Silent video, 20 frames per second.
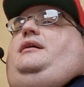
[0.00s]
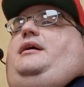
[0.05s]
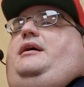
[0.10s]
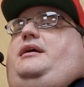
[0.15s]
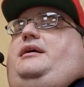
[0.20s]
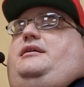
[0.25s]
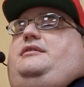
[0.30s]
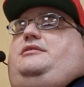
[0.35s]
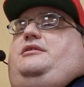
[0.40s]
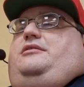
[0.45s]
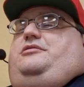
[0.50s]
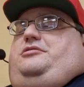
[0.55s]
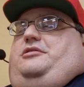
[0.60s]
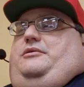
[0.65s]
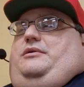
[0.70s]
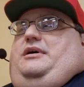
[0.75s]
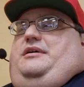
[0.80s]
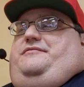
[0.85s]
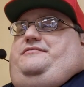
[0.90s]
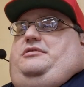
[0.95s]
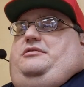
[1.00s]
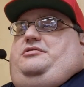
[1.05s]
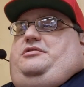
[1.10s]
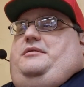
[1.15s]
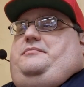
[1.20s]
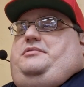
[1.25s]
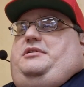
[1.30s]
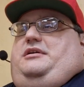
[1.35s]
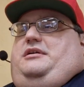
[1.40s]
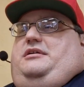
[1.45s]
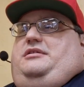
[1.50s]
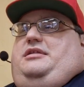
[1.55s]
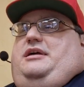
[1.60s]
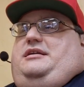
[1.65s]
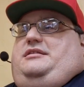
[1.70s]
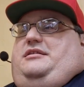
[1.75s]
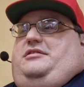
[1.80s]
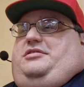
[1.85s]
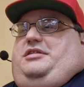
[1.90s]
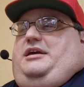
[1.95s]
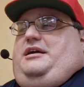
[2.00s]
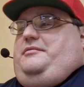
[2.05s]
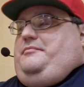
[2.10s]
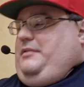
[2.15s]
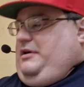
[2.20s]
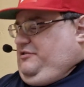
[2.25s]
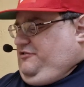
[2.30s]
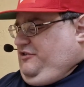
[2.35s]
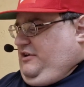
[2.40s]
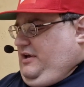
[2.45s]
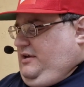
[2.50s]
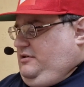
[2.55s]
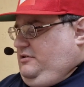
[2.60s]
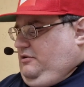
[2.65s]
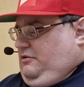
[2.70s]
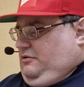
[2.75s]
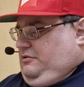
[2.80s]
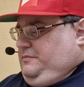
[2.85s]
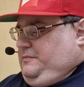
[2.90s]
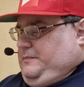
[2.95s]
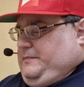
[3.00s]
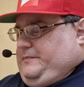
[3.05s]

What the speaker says: And also, if there's something you'd like to see on my channel,